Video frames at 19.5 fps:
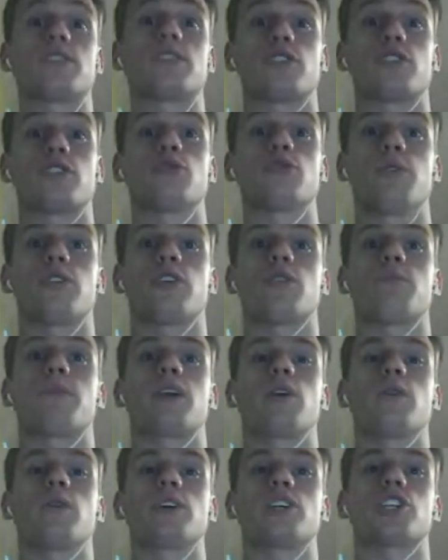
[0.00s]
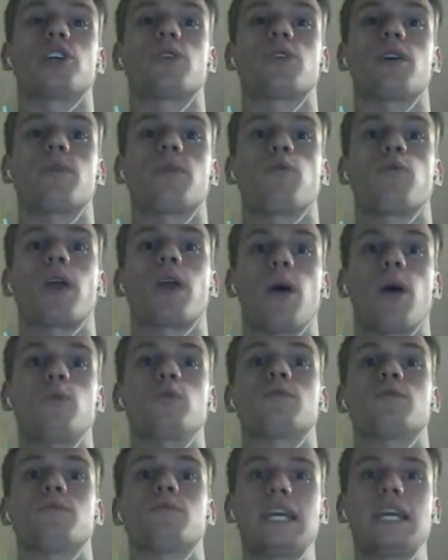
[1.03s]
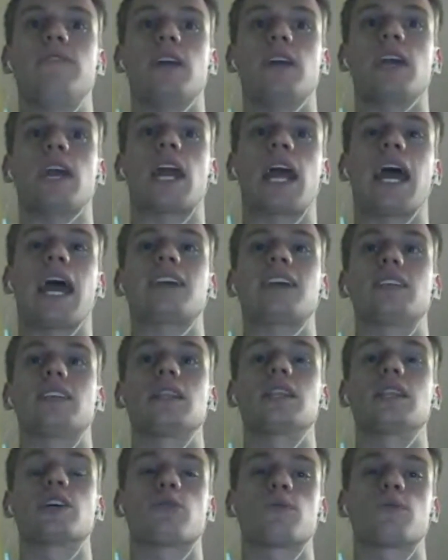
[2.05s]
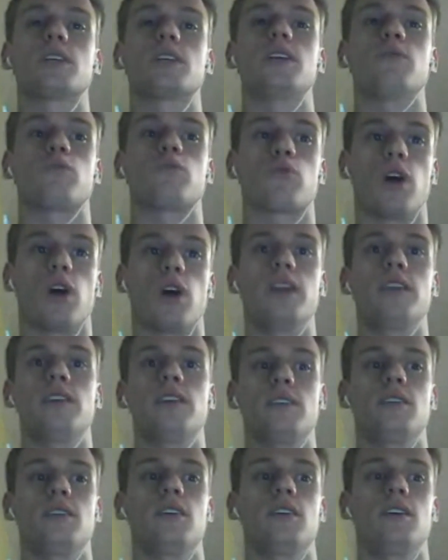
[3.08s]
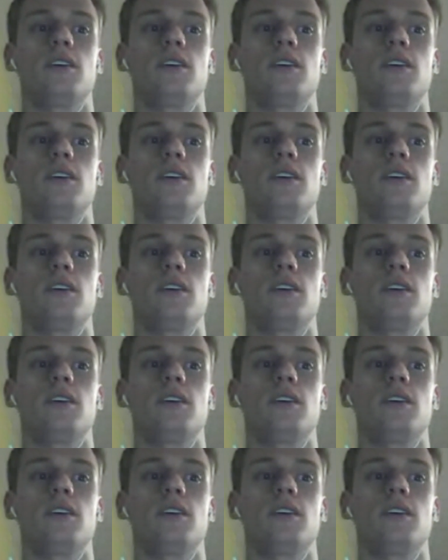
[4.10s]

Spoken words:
a Virtual Boy there, but it only showed up when I was leaving, and I had to literally run.